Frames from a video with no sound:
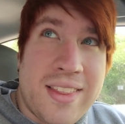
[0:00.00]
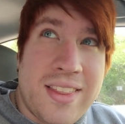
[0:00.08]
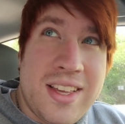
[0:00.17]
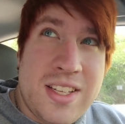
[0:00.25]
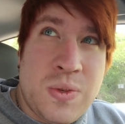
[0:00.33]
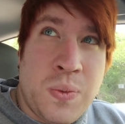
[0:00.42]

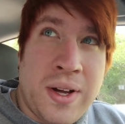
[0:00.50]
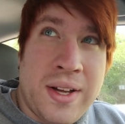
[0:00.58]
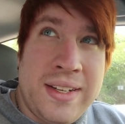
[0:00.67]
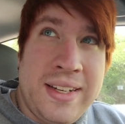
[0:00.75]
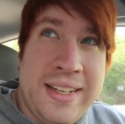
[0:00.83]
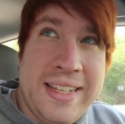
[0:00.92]
this
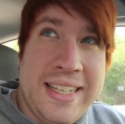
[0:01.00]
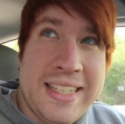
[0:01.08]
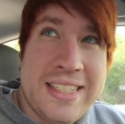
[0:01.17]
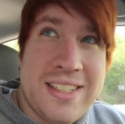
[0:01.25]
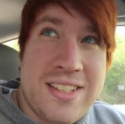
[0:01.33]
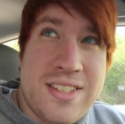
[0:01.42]
one
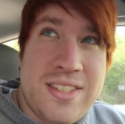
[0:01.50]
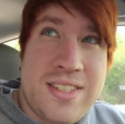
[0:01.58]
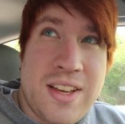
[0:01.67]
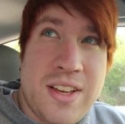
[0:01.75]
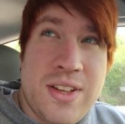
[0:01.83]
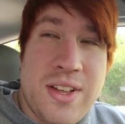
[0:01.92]
is
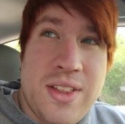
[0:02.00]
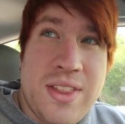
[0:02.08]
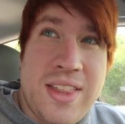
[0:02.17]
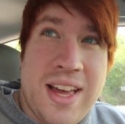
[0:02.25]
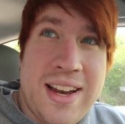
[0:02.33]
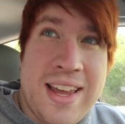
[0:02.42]

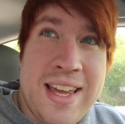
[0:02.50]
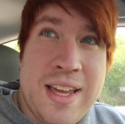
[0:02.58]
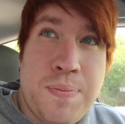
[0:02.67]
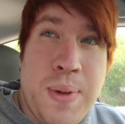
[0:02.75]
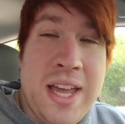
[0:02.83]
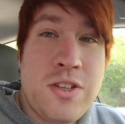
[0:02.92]
that a
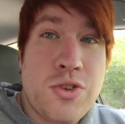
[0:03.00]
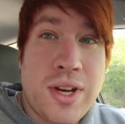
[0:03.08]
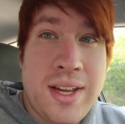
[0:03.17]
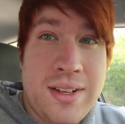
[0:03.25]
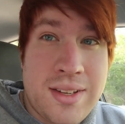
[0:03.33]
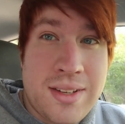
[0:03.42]

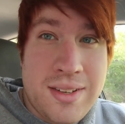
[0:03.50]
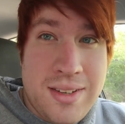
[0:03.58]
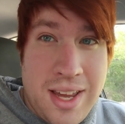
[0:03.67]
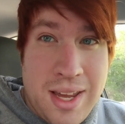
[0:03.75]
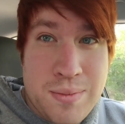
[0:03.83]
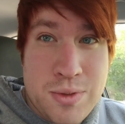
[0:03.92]
patriot
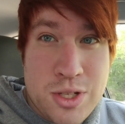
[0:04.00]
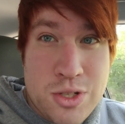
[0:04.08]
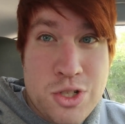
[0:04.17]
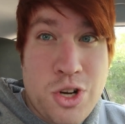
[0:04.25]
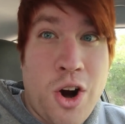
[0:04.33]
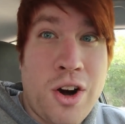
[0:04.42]
named
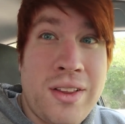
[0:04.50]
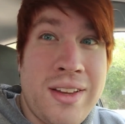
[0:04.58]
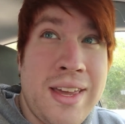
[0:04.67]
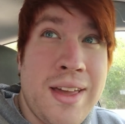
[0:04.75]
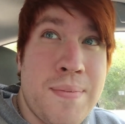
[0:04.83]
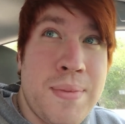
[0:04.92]

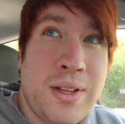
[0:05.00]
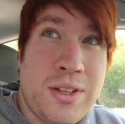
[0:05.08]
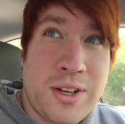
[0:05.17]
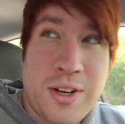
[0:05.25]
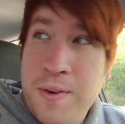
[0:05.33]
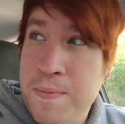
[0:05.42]
Charlie
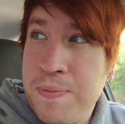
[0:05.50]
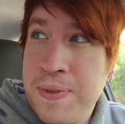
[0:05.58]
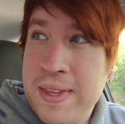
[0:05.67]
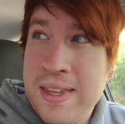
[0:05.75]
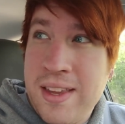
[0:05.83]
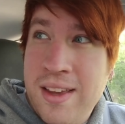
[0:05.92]
Miller
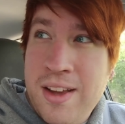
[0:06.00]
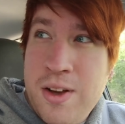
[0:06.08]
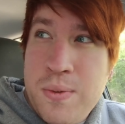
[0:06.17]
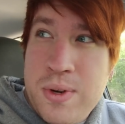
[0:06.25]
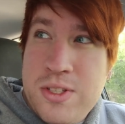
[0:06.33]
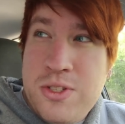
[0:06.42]

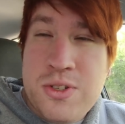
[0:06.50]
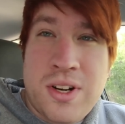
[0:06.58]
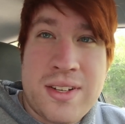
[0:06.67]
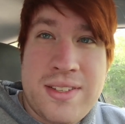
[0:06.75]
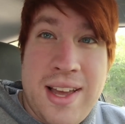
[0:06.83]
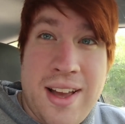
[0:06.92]
was
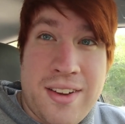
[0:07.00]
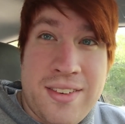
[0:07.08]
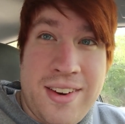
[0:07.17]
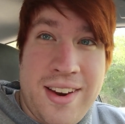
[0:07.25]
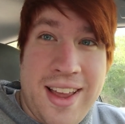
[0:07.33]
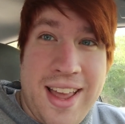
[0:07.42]
struck down,
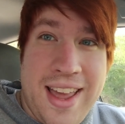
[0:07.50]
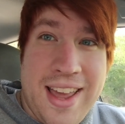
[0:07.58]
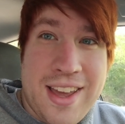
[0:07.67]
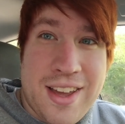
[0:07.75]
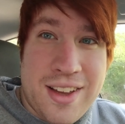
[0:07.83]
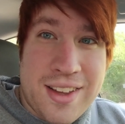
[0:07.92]

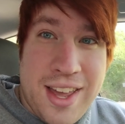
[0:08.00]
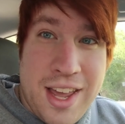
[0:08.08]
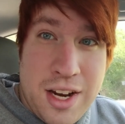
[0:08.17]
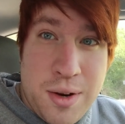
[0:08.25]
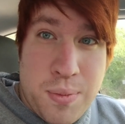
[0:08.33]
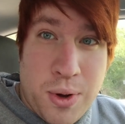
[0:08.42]
a
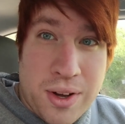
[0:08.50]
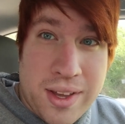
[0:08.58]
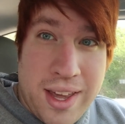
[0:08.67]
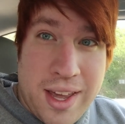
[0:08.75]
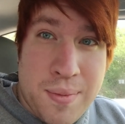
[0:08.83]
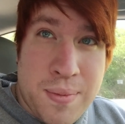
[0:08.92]
cannonball
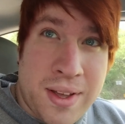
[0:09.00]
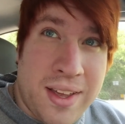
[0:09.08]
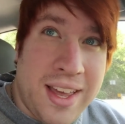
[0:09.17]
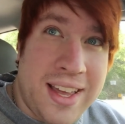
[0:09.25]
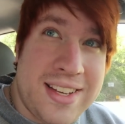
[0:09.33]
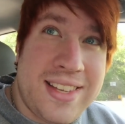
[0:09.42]
came,
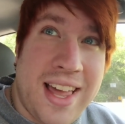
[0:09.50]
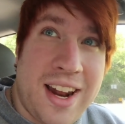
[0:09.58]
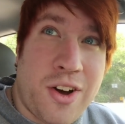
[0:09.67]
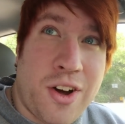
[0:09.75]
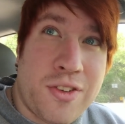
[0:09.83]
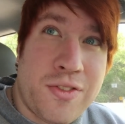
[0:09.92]
hit his head
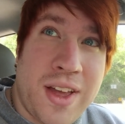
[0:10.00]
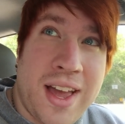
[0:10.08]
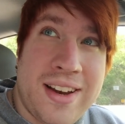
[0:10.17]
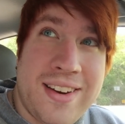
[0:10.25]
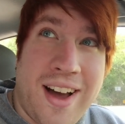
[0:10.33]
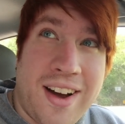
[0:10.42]
off,
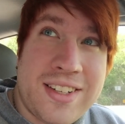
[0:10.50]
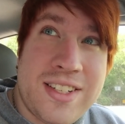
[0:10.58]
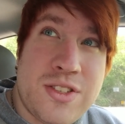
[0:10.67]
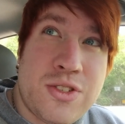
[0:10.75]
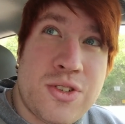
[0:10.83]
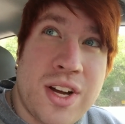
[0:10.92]
and knocked
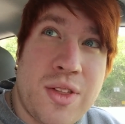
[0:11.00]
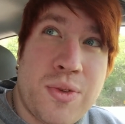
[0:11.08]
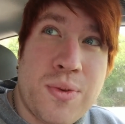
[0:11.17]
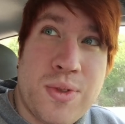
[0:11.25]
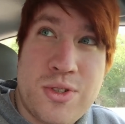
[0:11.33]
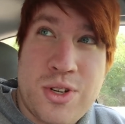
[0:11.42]
it straight
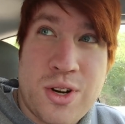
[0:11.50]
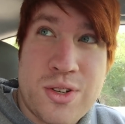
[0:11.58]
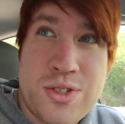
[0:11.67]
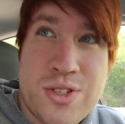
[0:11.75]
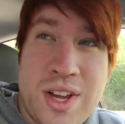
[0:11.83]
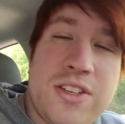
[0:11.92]
through the
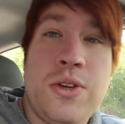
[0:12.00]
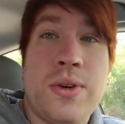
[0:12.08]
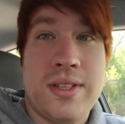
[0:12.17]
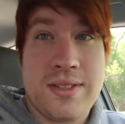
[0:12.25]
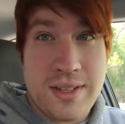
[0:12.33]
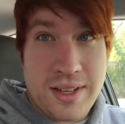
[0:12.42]
church. You
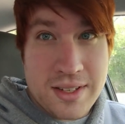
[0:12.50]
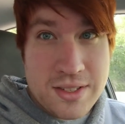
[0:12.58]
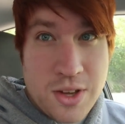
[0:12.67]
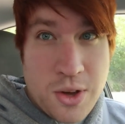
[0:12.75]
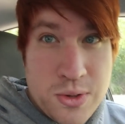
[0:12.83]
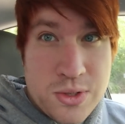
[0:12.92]
can see his
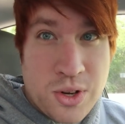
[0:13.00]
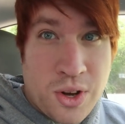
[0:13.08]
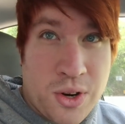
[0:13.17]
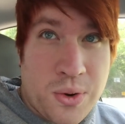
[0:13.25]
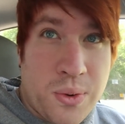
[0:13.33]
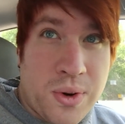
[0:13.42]
ghost
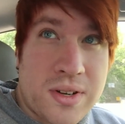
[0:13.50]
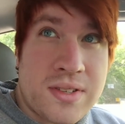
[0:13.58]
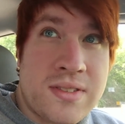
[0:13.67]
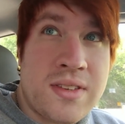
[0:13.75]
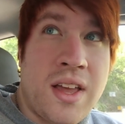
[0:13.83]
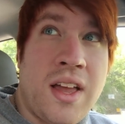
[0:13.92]
on a
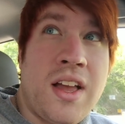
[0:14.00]
horse